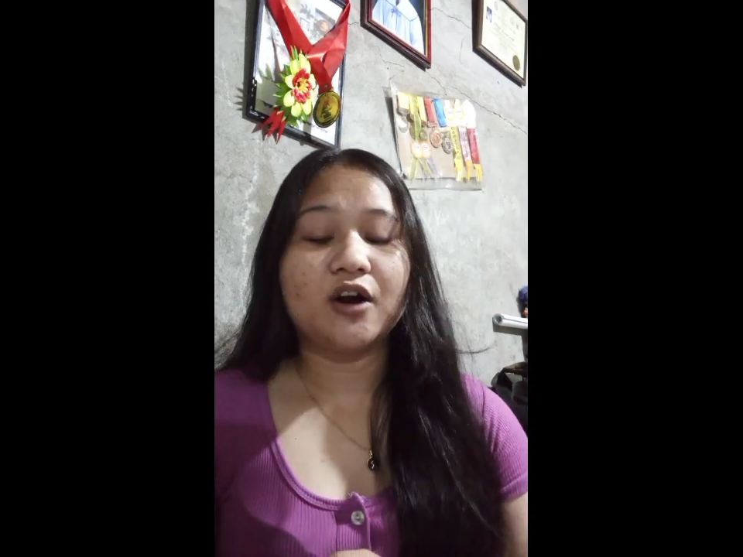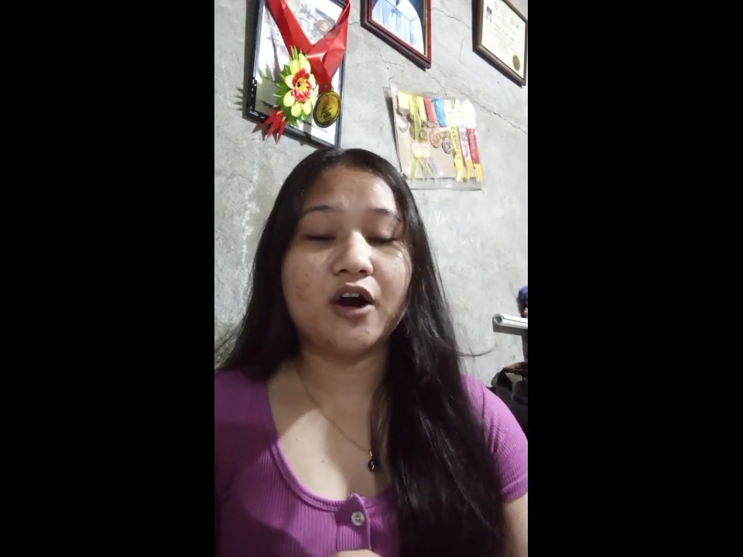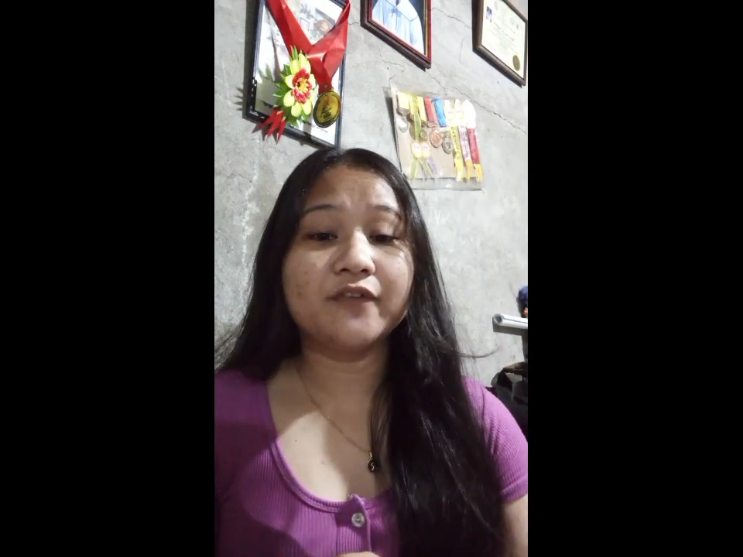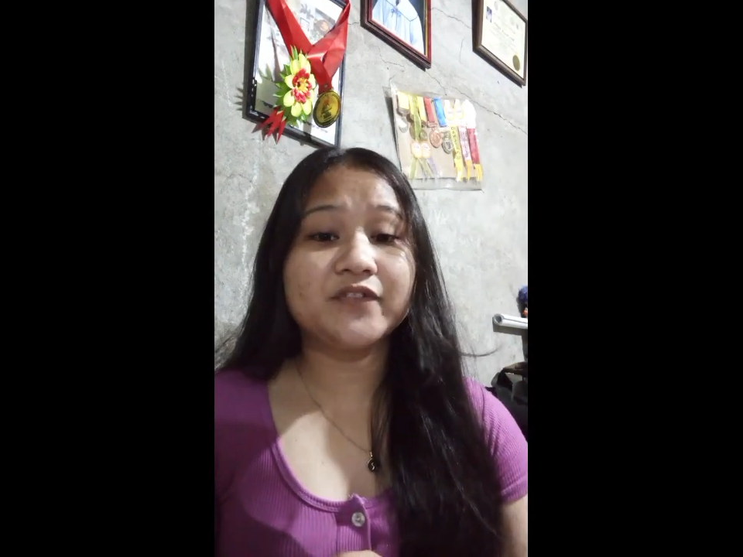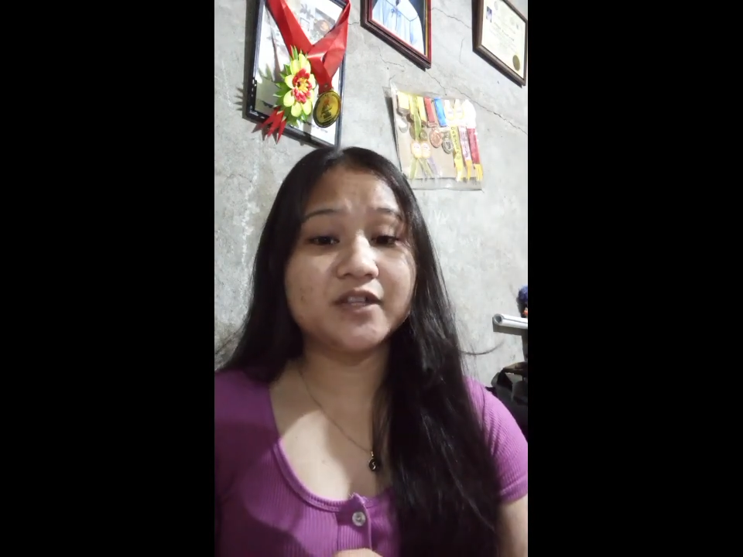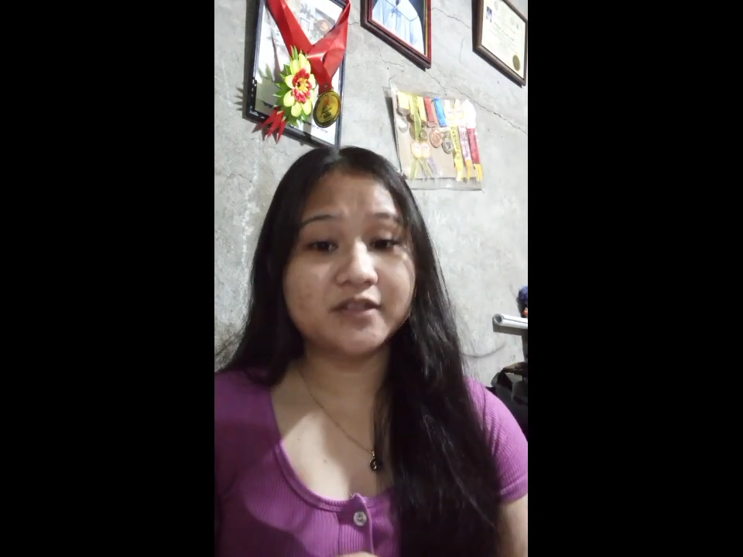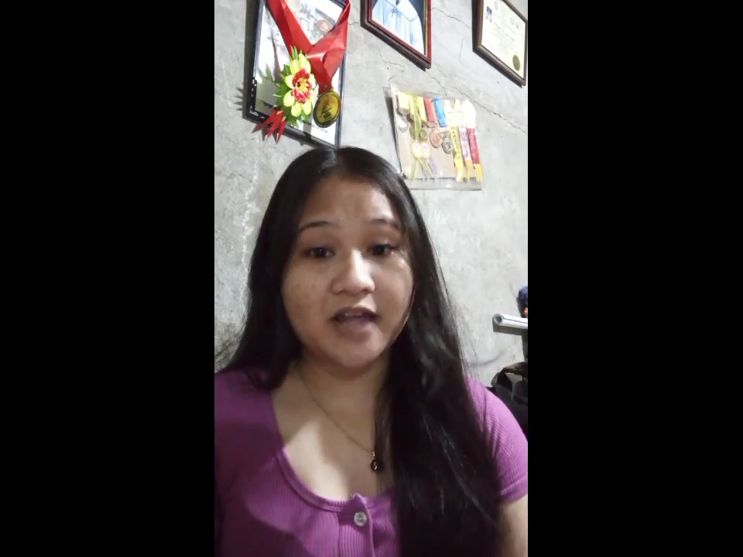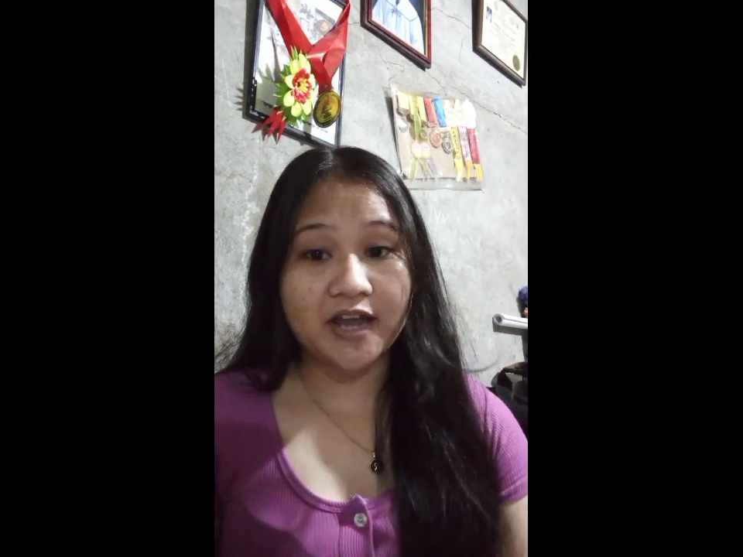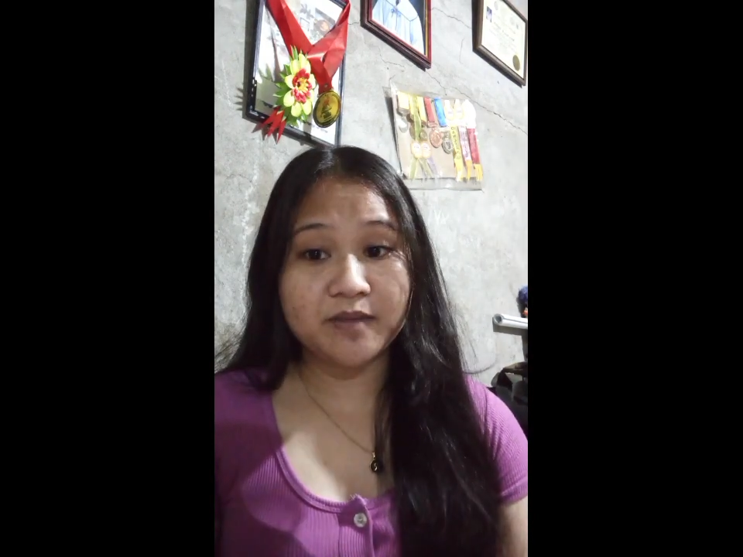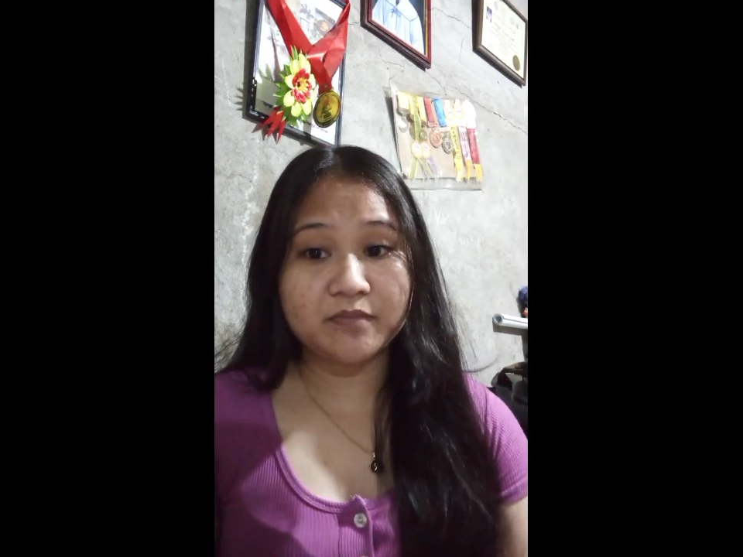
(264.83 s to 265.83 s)
of the
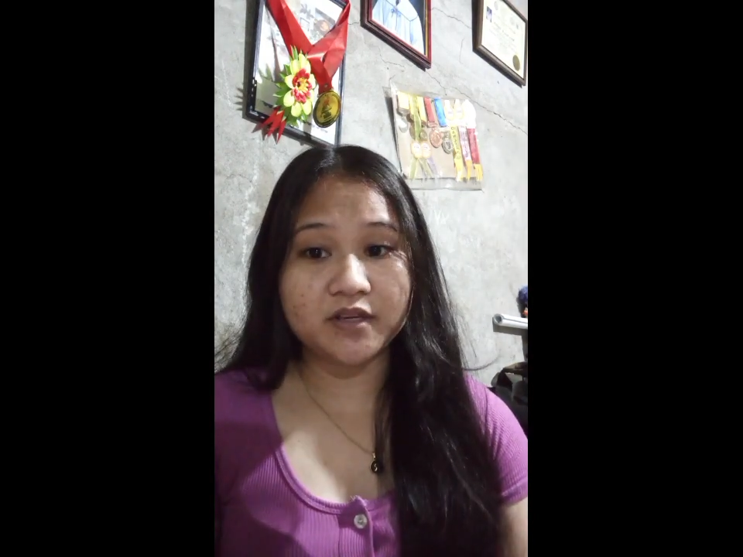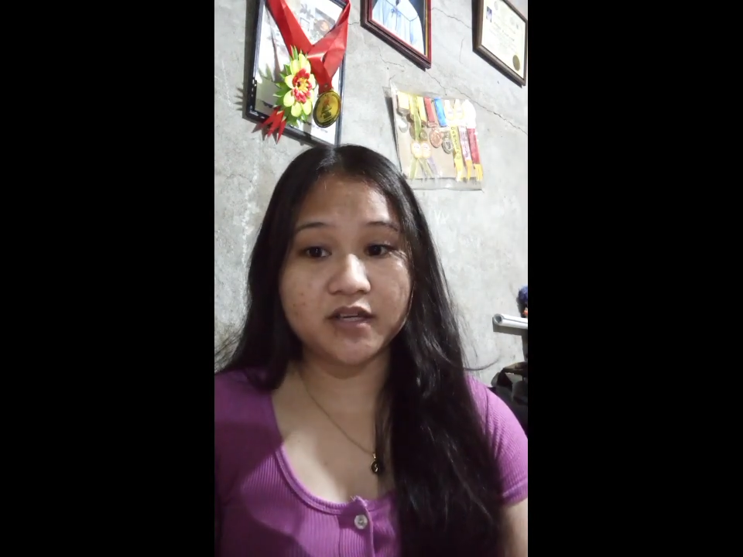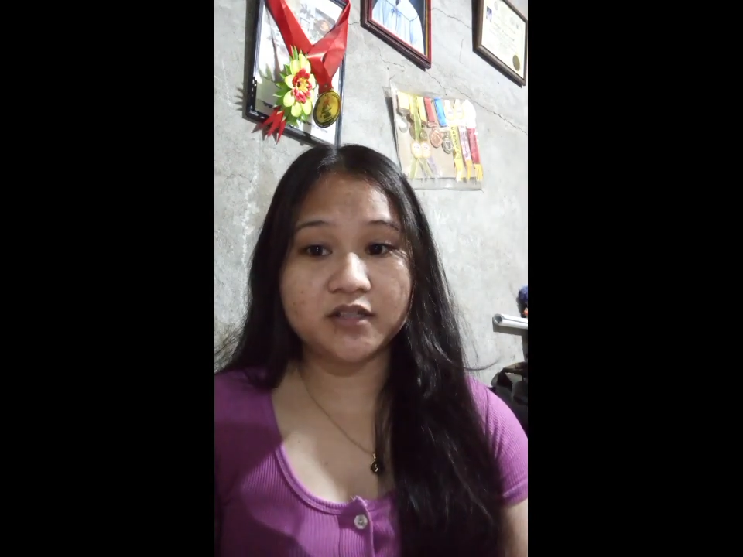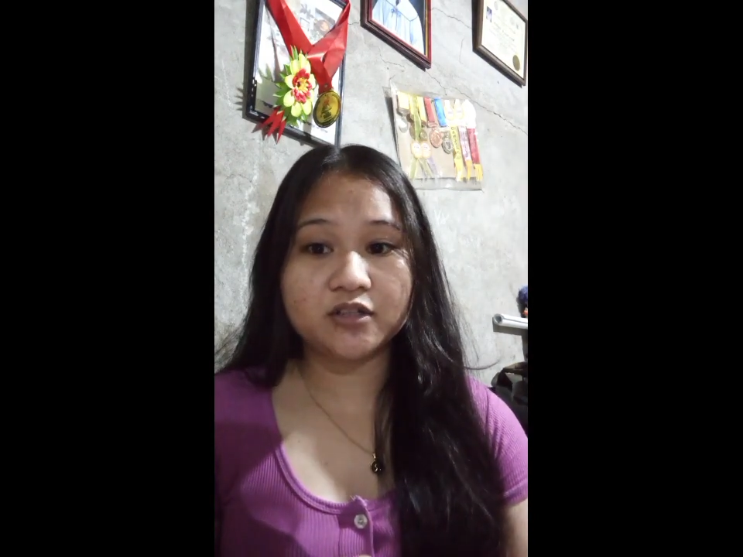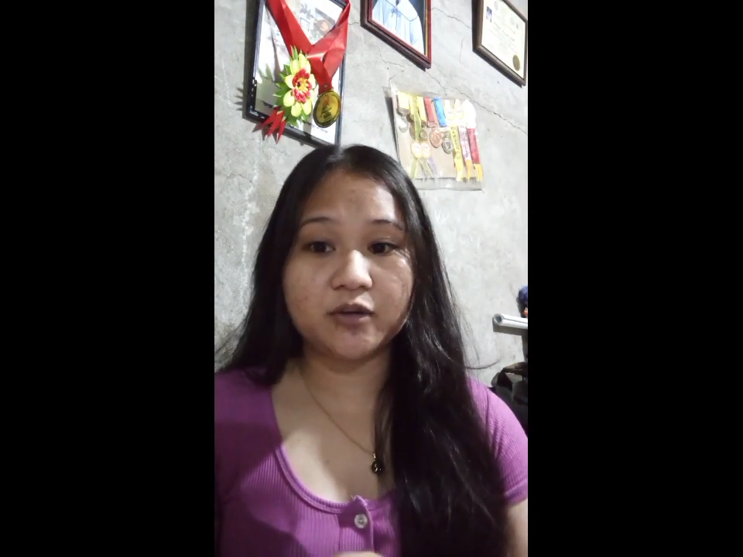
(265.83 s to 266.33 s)
time in